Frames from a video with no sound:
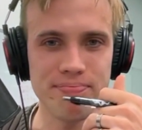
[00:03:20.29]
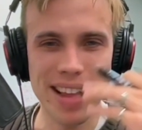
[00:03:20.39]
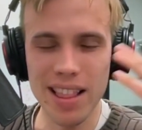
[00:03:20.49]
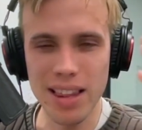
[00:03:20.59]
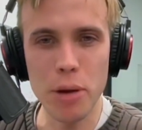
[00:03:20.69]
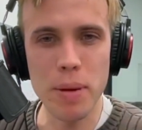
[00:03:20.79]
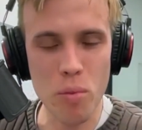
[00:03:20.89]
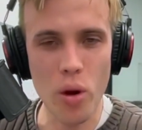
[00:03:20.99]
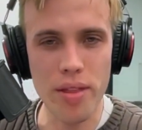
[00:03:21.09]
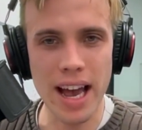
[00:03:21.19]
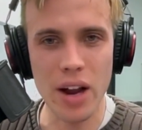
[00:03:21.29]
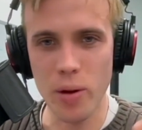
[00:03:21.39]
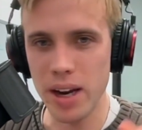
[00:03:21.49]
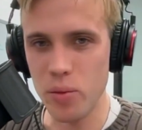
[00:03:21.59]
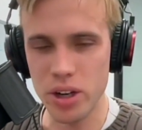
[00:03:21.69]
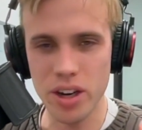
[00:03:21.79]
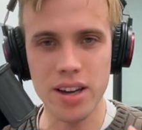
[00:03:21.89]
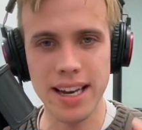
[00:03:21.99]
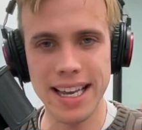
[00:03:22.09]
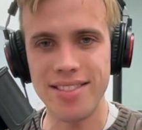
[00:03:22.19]
a little bit more of that, right? Where you're
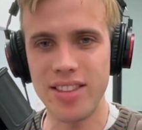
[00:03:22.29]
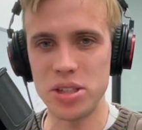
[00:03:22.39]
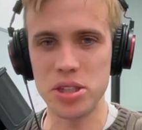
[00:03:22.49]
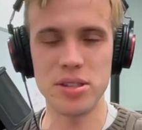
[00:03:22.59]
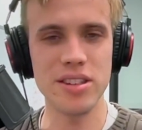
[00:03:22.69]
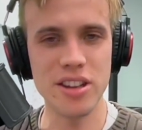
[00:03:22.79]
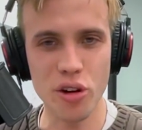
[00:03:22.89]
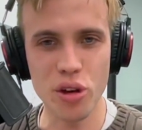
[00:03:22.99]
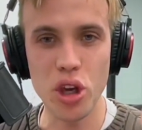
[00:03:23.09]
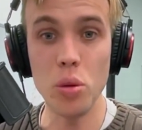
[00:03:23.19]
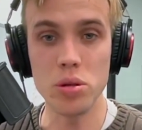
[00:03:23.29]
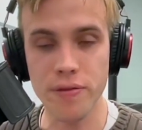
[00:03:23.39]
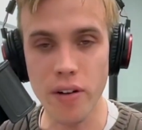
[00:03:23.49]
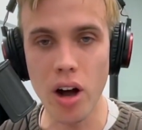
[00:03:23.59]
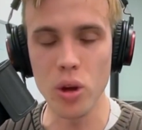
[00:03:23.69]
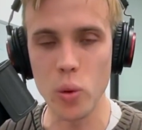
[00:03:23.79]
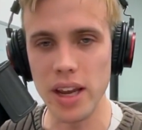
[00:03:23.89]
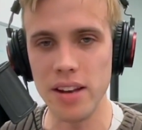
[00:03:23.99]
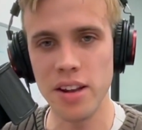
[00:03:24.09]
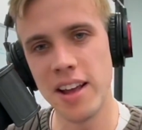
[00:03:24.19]
not going to get this, huge
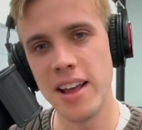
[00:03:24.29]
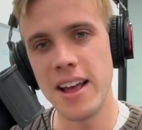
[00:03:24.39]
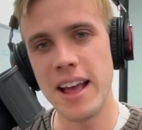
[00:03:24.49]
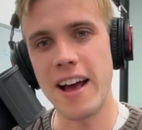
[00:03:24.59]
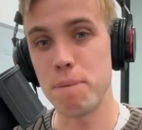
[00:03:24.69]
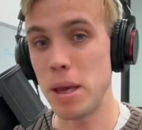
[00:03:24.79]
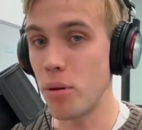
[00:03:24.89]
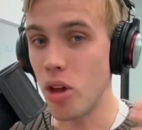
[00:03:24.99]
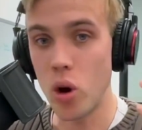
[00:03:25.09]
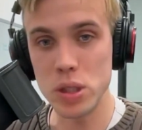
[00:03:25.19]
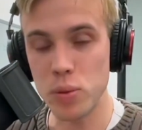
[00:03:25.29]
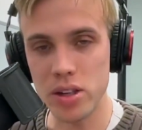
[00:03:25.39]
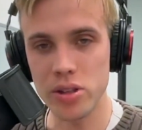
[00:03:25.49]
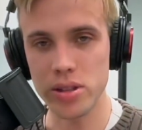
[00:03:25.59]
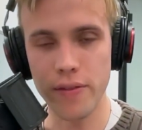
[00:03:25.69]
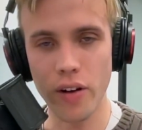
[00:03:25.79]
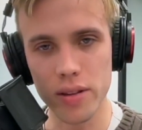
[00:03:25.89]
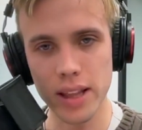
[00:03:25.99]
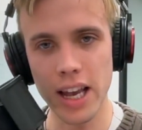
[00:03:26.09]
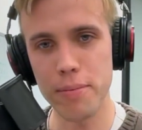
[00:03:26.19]
following of people always watching your stuff
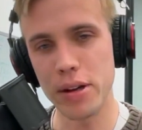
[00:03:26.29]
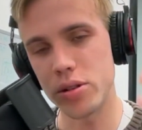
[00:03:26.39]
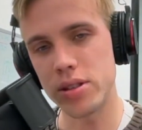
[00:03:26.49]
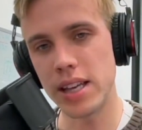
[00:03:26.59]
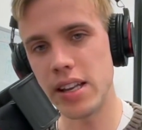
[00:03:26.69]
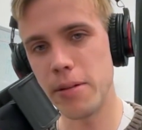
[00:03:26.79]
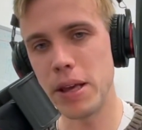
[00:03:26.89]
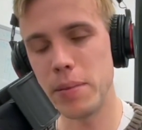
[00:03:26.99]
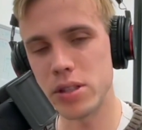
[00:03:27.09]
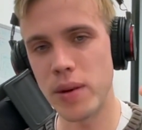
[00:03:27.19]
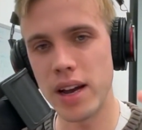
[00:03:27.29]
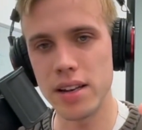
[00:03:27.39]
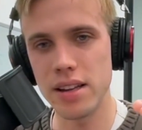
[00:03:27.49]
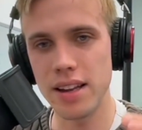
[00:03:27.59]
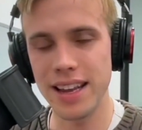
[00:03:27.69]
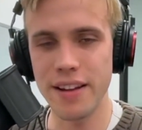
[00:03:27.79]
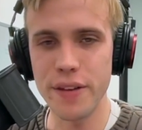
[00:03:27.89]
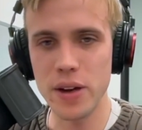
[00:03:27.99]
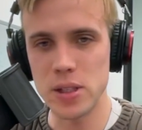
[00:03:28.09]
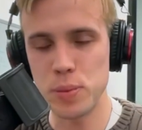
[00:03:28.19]
all day, but you're sticking in people's mind in a
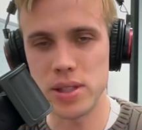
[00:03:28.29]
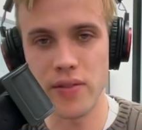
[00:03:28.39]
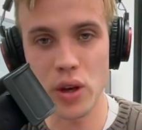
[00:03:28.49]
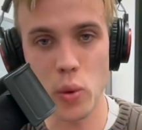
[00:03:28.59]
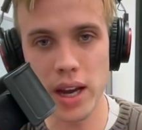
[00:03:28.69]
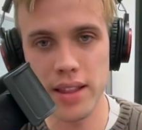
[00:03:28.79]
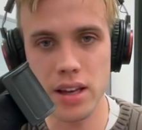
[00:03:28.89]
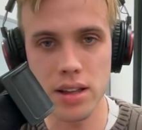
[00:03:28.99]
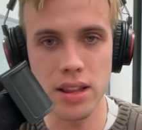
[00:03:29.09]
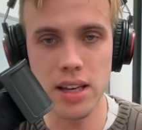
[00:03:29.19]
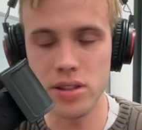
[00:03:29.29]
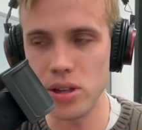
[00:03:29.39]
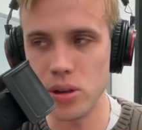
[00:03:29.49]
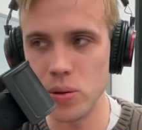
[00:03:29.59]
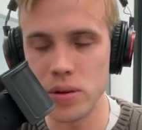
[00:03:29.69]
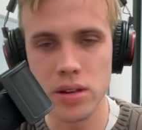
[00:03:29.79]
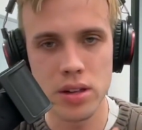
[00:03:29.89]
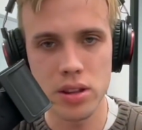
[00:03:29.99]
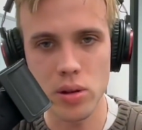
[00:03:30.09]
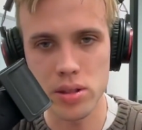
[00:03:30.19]
very specific way that could lead to
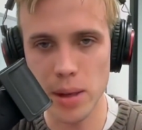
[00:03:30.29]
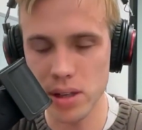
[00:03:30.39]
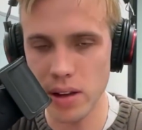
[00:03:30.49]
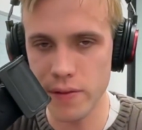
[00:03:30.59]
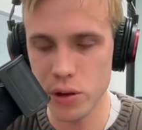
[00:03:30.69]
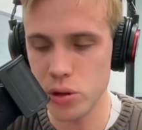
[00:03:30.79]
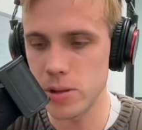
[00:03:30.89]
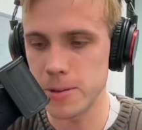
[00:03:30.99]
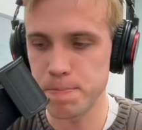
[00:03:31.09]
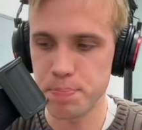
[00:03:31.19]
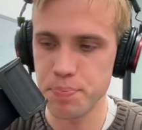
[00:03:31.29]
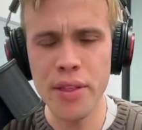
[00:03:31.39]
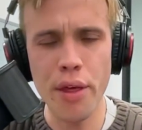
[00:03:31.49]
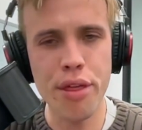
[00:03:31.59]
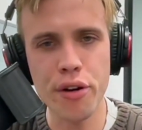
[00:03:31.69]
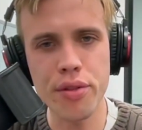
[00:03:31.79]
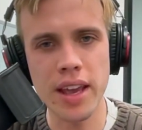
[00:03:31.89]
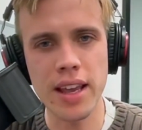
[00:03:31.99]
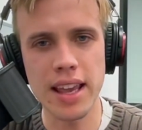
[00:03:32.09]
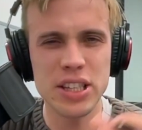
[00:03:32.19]
those types of conversions. And the third
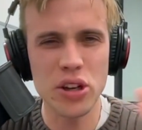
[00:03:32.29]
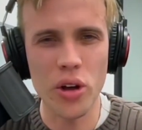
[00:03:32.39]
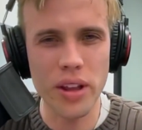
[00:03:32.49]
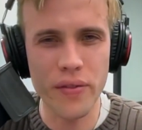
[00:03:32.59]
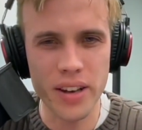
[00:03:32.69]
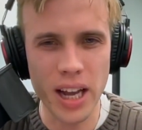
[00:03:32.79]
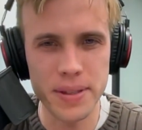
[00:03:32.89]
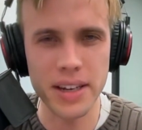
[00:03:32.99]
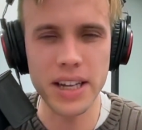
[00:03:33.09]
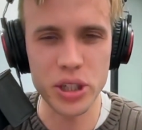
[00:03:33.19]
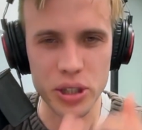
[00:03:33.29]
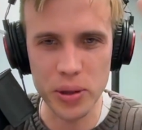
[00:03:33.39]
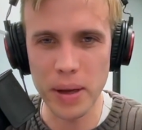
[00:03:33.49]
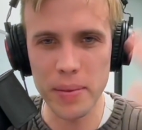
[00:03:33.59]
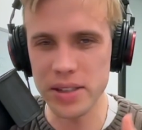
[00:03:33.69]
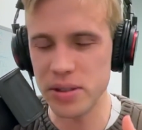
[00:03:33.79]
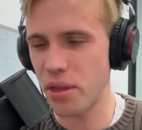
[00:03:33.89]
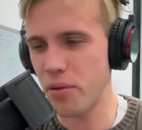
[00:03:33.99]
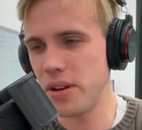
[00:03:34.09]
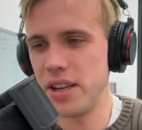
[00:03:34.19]
thing, these are all different types of niches. So maybe these are the
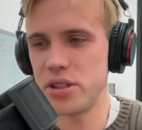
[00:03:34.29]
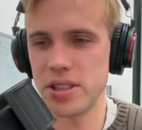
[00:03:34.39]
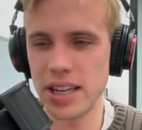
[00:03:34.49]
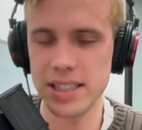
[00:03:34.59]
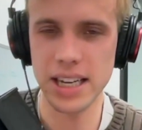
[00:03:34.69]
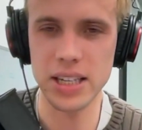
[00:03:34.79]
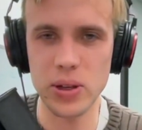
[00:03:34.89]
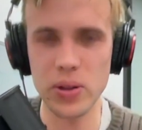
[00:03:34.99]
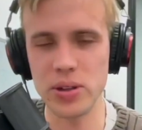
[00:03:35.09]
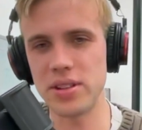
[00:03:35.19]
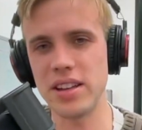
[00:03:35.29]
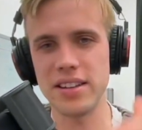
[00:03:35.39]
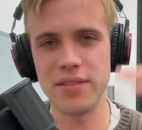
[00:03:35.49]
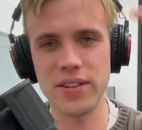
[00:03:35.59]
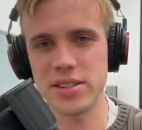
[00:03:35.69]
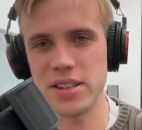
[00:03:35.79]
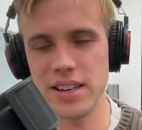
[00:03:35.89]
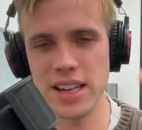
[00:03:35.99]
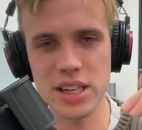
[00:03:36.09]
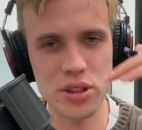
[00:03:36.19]
three niches I'd say. So there's the investing
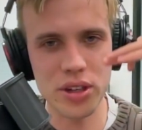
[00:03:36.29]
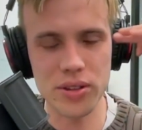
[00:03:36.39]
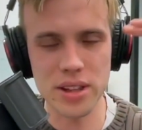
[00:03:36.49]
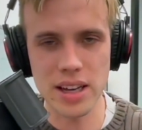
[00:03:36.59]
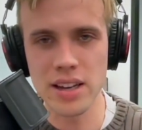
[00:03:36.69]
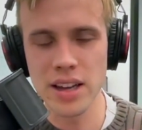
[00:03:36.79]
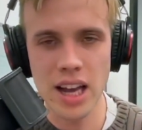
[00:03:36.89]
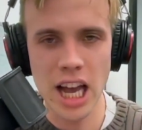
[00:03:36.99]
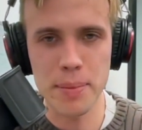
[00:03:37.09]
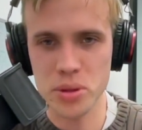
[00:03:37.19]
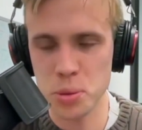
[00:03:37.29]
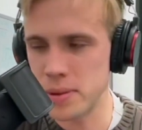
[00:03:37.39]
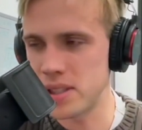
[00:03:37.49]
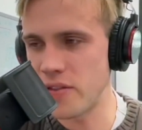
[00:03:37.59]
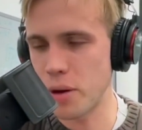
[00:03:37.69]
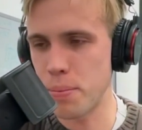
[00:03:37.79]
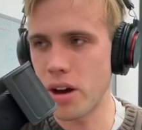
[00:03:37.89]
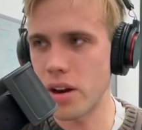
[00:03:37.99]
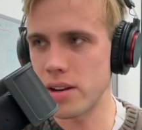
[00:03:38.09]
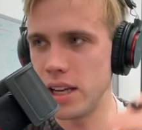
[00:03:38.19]
niche, there's the hyper-specific
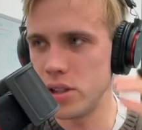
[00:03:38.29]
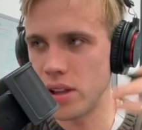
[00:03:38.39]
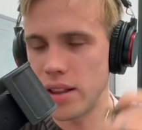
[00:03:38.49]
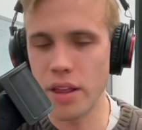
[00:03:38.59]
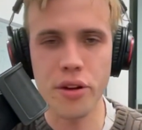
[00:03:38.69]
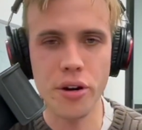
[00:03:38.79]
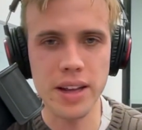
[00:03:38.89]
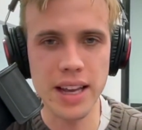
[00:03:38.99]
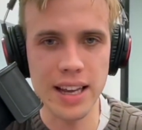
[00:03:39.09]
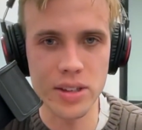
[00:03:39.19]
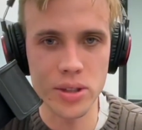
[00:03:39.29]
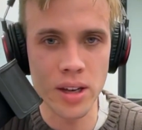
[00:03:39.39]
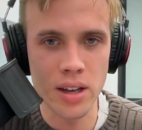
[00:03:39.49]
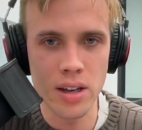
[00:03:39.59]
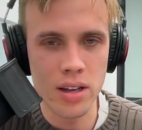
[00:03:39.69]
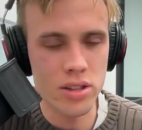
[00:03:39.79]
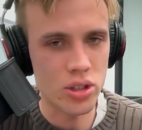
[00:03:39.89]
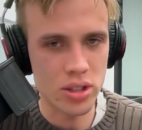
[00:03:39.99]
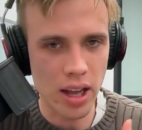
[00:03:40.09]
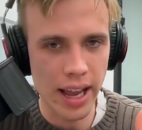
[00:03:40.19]
product niche, and then the third is
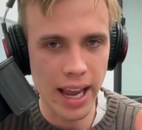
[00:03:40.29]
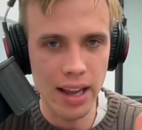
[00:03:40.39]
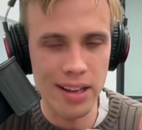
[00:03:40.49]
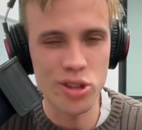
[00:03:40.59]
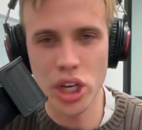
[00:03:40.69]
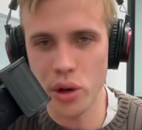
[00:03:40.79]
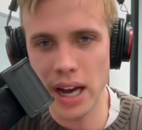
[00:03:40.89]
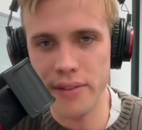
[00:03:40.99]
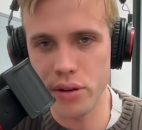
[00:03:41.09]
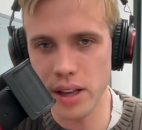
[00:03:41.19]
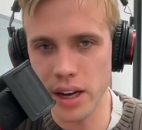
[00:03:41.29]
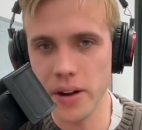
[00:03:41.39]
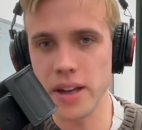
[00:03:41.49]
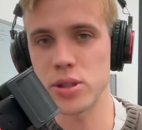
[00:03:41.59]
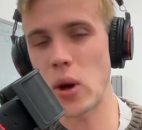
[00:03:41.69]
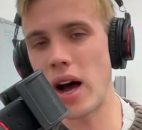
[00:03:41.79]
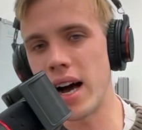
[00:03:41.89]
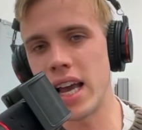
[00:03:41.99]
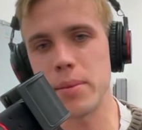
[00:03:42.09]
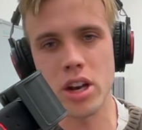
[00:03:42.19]
just a geographical area. So
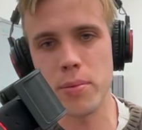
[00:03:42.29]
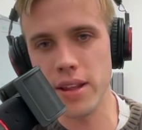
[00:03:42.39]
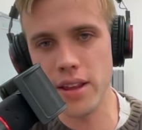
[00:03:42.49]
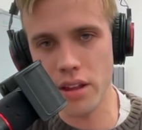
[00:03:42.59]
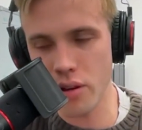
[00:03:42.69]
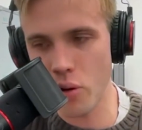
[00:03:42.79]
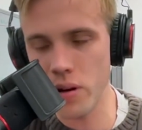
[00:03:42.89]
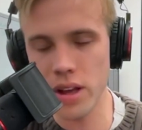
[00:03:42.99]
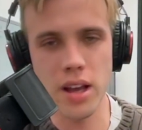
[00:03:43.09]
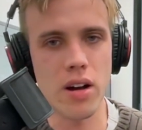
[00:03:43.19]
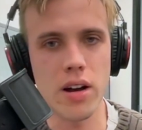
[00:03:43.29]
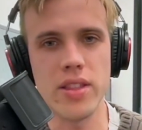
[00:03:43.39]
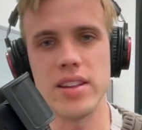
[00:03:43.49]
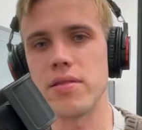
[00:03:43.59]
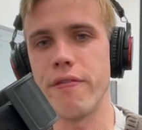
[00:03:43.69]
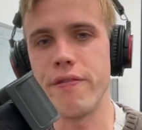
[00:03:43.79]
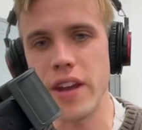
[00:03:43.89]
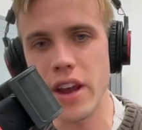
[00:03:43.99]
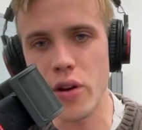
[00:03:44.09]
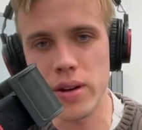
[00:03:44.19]
I am going to be the authority on this
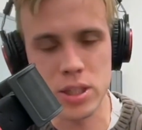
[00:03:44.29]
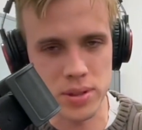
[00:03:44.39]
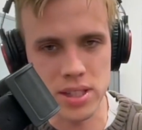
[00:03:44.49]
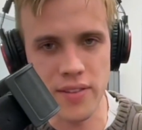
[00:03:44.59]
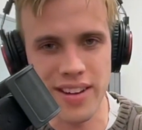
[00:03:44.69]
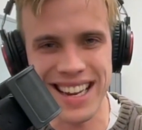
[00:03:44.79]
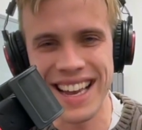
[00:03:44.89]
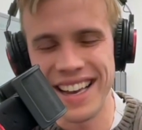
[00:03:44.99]
very specific